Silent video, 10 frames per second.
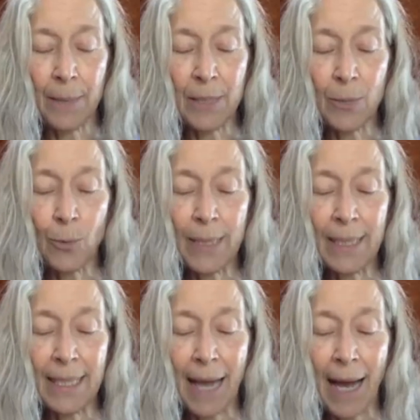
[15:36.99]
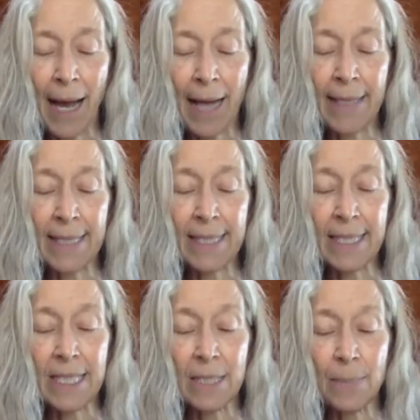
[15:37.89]
between the eye that
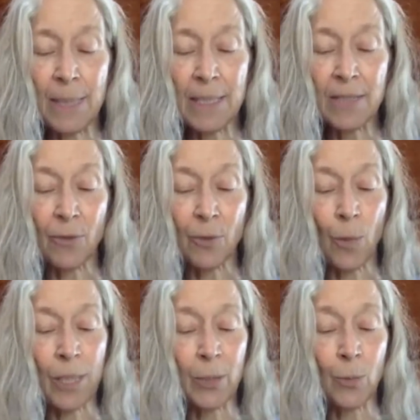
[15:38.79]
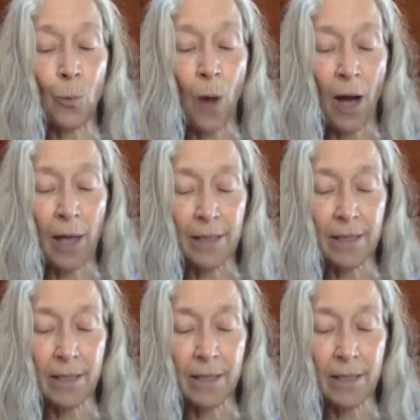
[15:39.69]
speaks for what you want